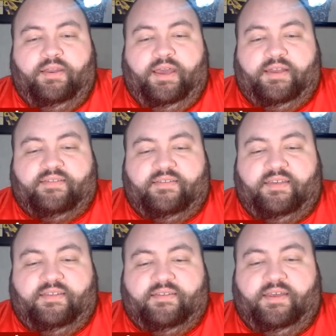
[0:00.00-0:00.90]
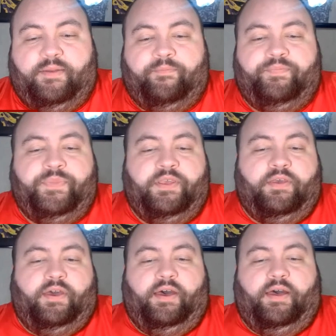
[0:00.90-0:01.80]
next season.
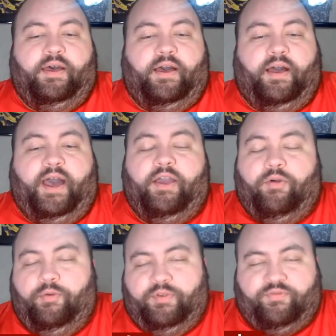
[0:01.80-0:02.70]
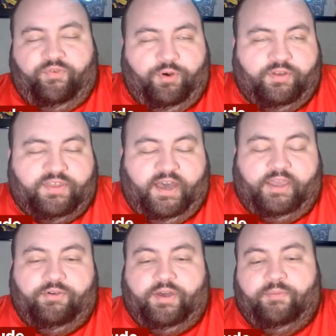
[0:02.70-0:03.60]
Uh, Iowa was fourth.
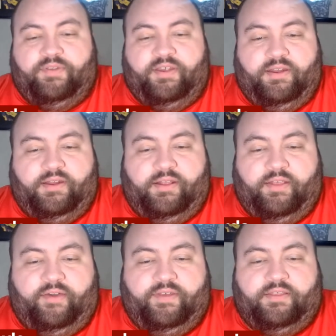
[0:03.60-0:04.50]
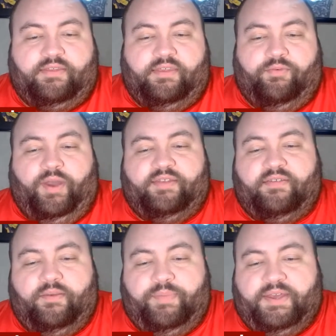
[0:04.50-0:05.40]
IU comes in at 11th. The rest
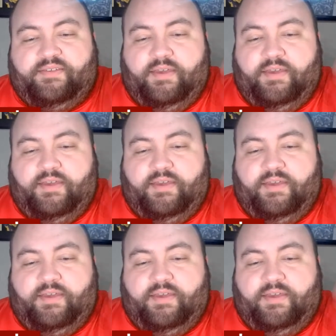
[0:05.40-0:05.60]
of the Big